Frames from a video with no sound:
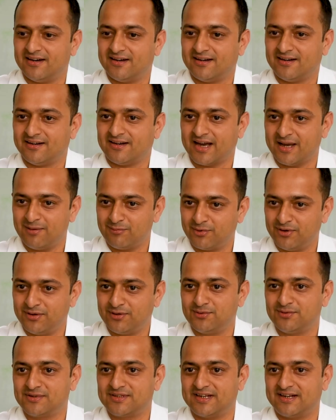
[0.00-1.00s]
Uh, I'm
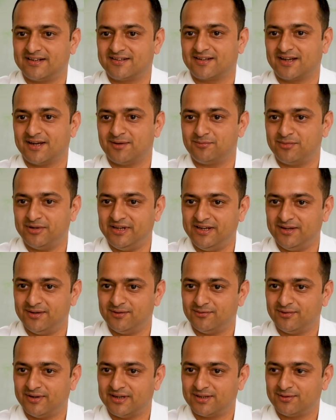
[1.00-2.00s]
going to start a company
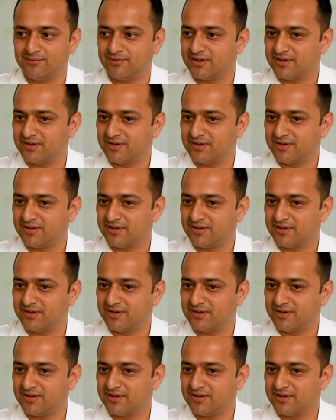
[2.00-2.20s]
with